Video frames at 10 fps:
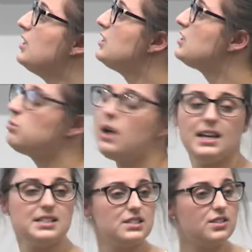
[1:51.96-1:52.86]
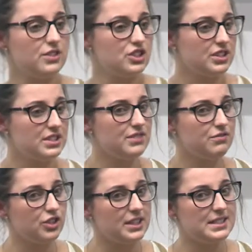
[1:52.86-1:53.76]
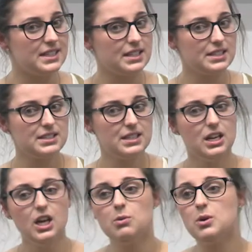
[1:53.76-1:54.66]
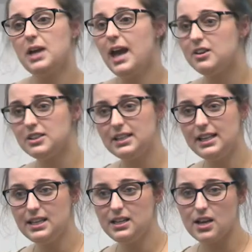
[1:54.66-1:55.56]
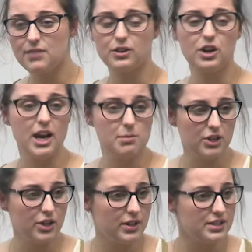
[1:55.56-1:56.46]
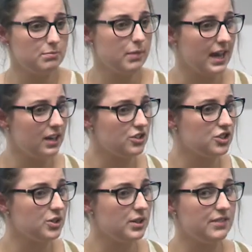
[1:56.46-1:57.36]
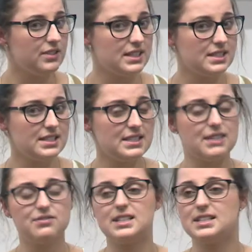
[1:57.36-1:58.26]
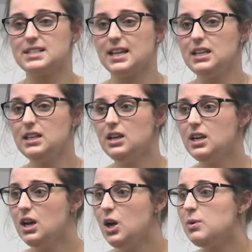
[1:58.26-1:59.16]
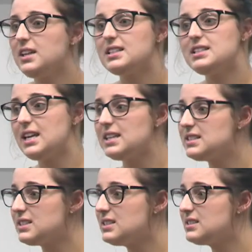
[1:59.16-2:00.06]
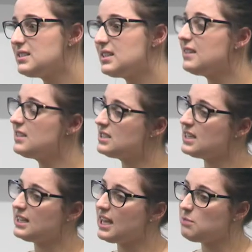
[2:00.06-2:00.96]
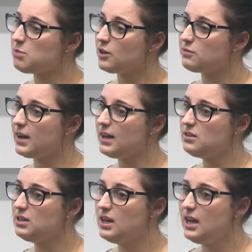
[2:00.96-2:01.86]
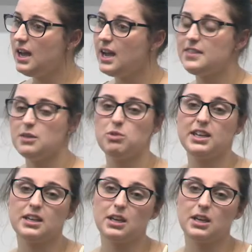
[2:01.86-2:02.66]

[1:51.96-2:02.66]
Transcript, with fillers: So why is this of interest in forensics? Well, currently, if a crime occurs and biological evidence is left at a scene, we can test this to get the DNA profile, and then we can